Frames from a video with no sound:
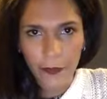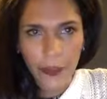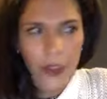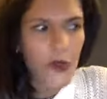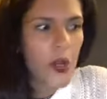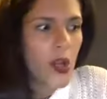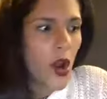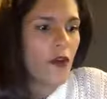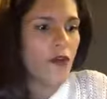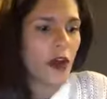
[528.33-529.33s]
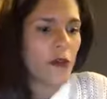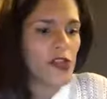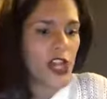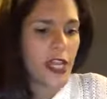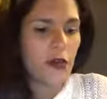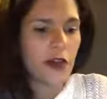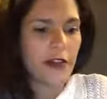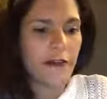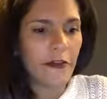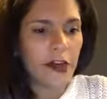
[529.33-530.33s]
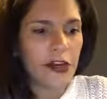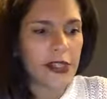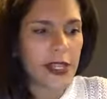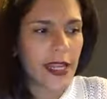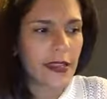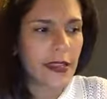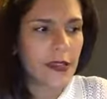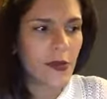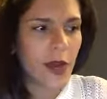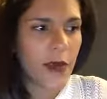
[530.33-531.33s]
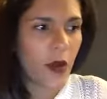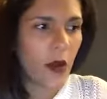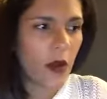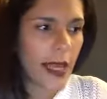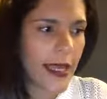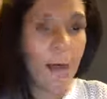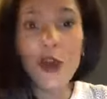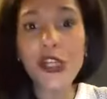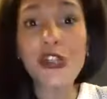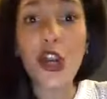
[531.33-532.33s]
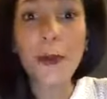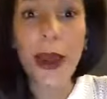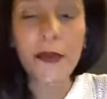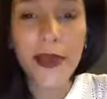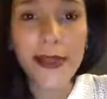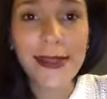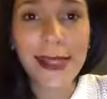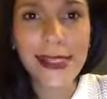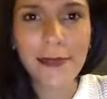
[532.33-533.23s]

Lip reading: Because we go from January 1st setting this great goal, like I'm going to start my business.